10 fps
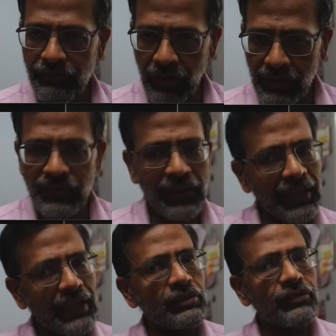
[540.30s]
funds,
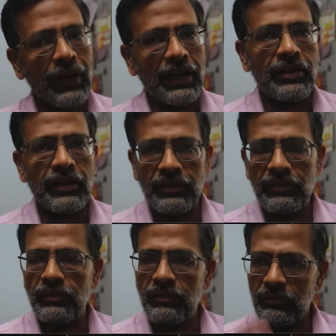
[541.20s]
again with 500
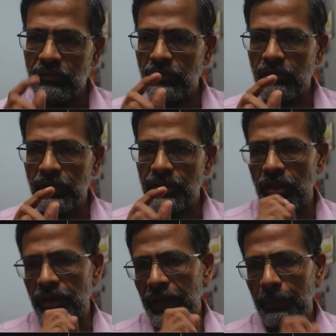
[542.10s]

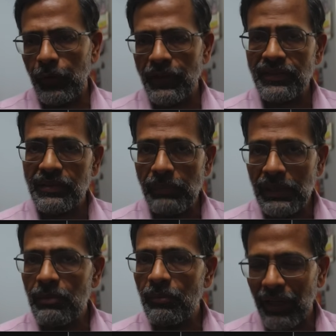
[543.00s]
return data points is the
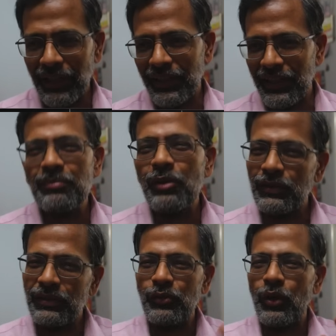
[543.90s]
minimum criterion,
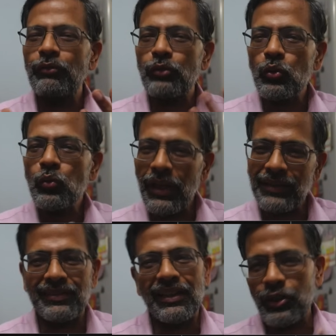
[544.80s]
because if you have two
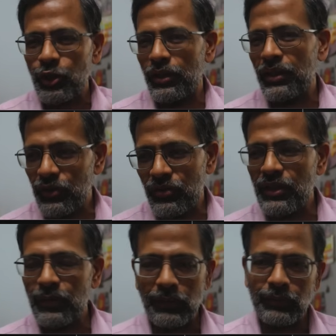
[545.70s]
less, then the
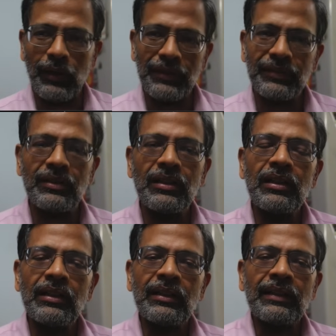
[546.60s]
history is also less.
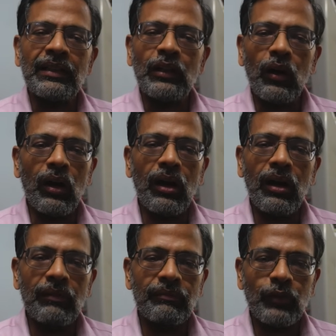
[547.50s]

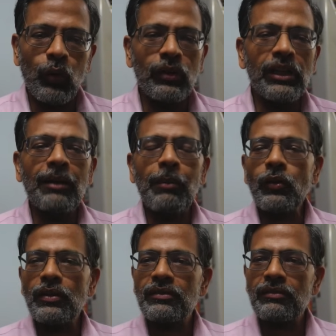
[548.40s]
Only
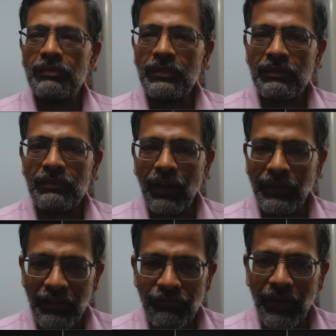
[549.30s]
about
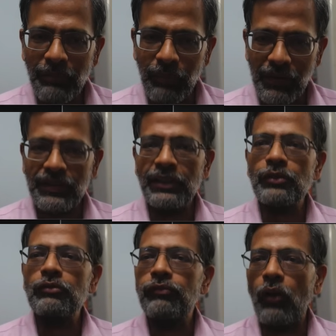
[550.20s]

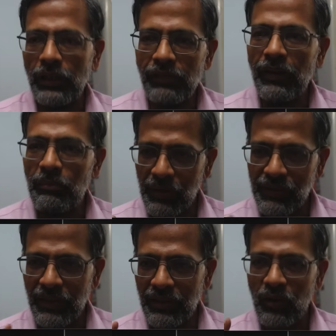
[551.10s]
35% to
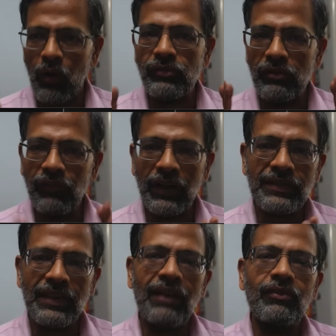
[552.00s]
45% of the
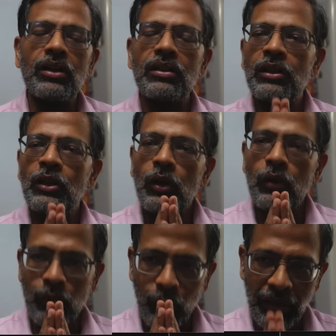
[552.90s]
funds have a
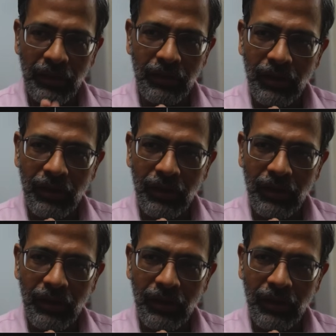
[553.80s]
rolling